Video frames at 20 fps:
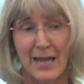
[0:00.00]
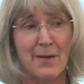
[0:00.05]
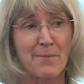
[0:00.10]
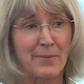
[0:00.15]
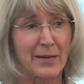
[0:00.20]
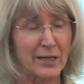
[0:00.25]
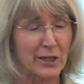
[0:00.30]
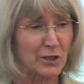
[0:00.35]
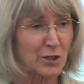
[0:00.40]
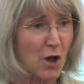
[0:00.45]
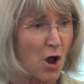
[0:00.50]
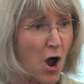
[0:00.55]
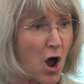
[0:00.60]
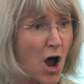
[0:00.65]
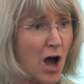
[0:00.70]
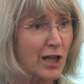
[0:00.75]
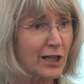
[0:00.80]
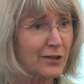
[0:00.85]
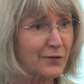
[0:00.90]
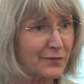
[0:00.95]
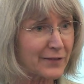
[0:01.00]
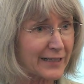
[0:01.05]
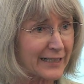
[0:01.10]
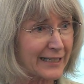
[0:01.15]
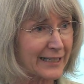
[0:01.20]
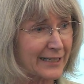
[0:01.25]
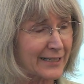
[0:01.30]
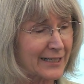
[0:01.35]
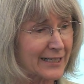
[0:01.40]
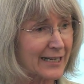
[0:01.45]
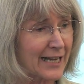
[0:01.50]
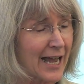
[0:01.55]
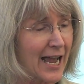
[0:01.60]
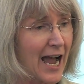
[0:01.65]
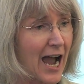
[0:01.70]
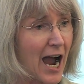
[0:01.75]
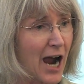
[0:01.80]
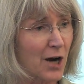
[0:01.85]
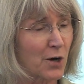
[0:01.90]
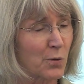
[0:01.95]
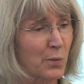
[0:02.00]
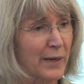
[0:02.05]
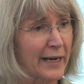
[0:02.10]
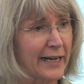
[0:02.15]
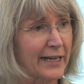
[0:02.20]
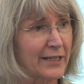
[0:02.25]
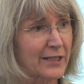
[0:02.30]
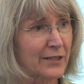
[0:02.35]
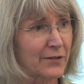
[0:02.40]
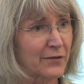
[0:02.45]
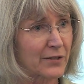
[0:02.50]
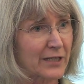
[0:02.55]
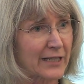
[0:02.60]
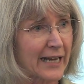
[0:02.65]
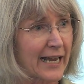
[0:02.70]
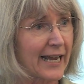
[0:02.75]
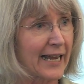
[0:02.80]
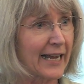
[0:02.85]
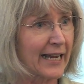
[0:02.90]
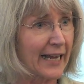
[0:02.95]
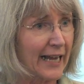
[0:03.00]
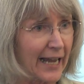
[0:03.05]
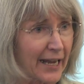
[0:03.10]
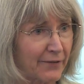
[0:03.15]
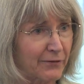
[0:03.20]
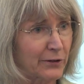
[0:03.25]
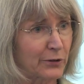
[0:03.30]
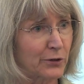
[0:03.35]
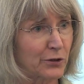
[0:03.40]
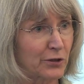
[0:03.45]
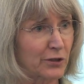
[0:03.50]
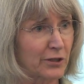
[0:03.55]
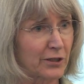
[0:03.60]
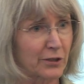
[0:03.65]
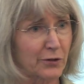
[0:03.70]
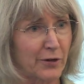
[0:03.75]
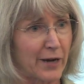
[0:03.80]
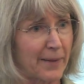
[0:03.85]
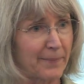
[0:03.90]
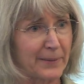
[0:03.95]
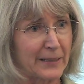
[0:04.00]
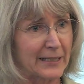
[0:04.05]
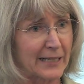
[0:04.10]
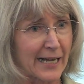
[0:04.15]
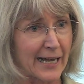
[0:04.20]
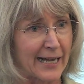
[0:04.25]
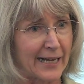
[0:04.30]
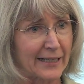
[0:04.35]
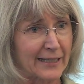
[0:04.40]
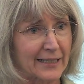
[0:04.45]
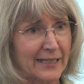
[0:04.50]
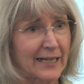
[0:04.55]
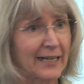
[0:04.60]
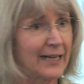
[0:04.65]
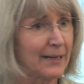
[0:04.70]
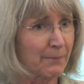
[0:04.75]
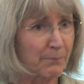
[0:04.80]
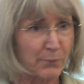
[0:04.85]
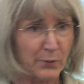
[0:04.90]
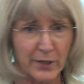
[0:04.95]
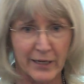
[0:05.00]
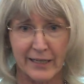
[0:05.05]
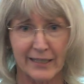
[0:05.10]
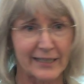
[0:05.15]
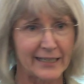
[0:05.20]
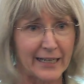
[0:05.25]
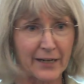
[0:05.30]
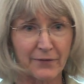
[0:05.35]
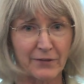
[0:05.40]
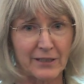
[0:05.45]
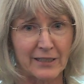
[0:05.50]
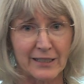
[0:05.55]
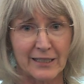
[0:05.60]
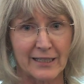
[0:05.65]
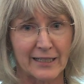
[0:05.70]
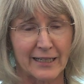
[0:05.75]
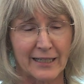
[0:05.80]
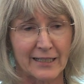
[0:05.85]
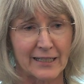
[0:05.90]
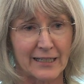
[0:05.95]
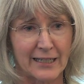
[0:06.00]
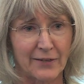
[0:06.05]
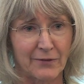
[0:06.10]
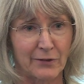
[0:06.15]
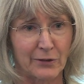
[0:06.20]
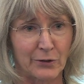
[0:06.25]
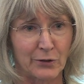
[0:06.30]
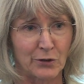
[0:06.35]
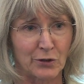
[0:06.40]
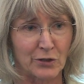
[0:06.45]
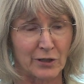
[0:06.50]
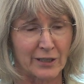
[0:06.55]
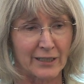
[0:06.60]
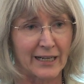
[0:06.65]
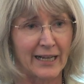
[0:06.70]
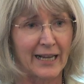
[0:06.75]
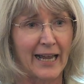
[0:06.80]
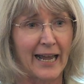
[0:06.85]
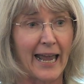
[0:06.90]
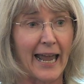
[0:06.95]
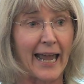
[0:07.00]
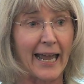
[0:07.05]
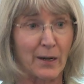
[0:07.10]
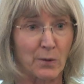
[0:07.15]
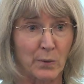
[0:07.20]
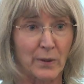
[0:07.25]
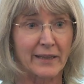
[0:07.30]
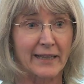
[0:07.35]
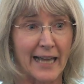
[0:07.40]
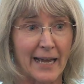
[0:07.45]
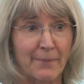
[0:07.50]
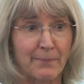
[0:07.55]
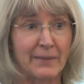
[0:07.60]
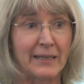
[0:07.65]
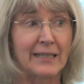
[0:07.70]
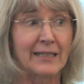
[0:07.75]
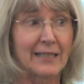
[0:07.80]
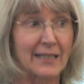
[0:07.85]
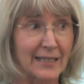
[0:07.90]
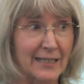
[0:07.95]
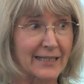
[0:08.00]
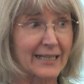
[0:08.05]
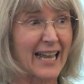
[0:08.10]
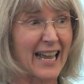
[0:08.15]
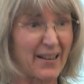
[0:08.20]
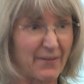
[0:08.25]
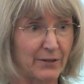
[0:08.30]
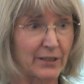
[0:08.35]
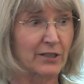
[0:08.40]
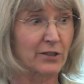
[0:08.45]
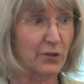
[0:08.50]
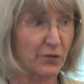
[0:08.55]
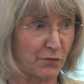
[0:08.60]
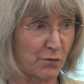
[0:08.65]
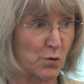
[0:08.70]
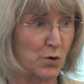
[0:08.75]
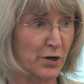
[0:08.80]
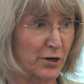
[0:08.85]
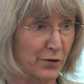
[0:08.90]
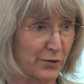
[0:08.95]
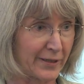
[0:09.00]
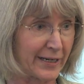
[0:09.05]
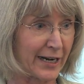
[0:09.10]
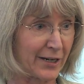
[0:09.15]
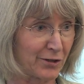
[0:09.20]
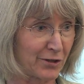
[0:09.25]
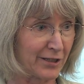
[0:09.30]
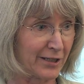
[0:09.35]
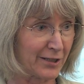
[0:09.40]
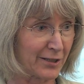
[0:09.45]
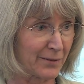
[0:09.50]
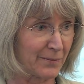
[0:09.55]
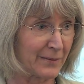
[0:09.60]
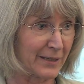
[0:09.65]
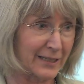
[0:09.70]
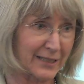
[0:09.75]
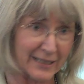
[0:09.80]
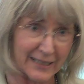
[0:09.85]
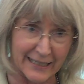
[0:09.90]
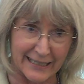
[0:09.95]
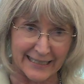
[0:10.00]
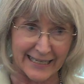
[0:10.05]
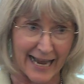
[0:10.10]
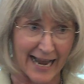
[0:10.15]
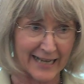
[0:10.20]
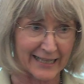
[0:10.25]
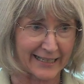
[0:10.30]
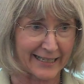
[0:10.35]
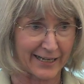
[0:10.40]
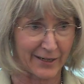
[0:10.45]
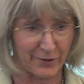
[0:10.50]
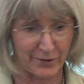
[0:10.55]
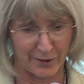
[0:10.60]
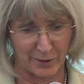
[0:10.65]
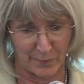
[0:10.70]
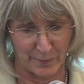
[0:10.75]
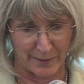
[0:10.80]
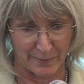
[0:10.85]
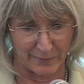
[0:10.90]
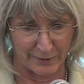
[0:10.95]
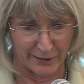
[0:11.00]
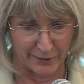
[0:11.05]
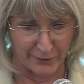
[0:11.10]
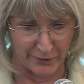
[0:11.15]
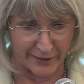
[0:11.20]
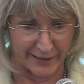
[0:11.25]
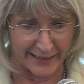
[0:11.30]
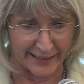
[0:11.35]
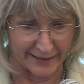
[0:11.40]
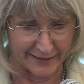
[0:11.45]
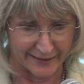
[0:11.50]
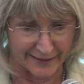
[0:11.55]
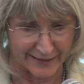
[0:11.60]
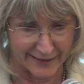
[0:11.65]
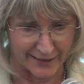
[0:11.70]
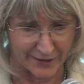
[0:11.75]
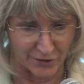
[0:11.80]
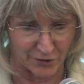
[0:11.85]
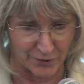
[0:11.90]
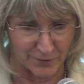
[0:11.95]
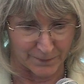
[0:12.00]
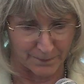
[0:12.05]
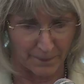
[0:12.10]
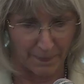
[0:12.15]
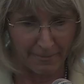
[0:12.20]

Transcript: because all of these are ways of saying evolution is crappy science, bring in the evidence against evolution, and what that means is evidence for creationism. This is exactly how these people are looking at this issue.